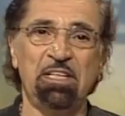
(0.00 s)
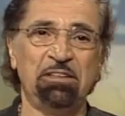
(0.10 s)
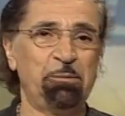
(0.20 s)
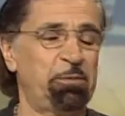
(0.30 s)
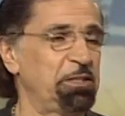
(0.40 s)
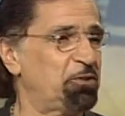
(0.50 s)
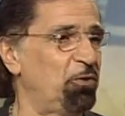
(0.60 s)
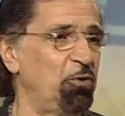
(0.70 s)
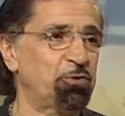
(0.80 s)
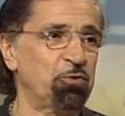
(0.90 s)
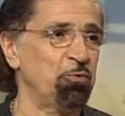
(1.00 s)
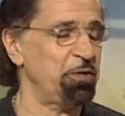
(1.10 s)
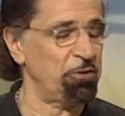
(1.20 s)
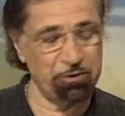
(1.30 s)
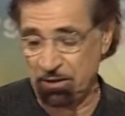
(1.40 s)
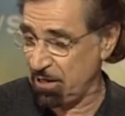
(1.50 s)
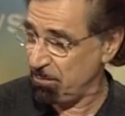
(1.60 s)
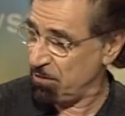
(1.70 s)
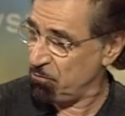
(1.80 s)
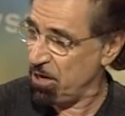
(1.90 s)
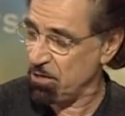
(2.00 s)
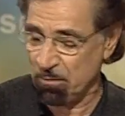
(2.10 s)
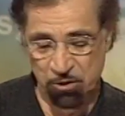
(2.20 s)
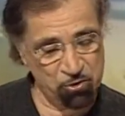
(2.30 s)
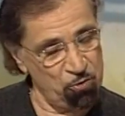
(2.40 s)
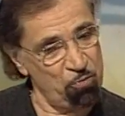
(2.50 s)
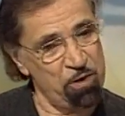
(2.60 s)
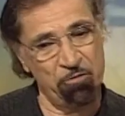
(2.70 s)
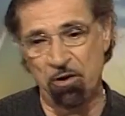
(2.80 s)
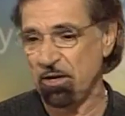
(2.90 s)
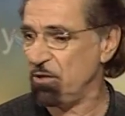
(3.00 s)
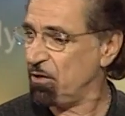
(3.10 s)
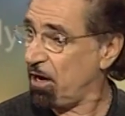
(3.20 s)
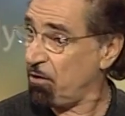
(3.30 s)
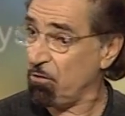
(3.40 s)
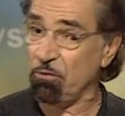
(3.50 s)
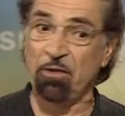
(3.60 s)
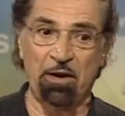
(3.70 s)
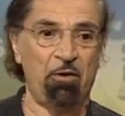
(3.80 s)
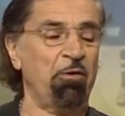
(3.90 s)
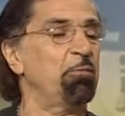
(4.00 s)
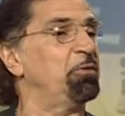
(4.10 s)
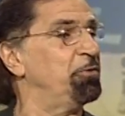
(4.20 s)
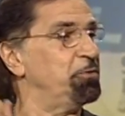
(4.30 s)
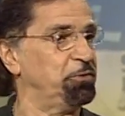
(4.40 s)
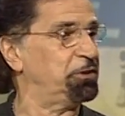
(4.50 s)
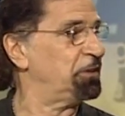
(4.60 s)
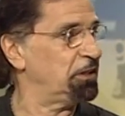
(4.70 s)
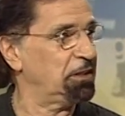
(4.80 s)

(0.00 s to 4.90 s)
in a little place called Ocho Rios, and I had my radio, my shortwave radio, and I heard that horrible news,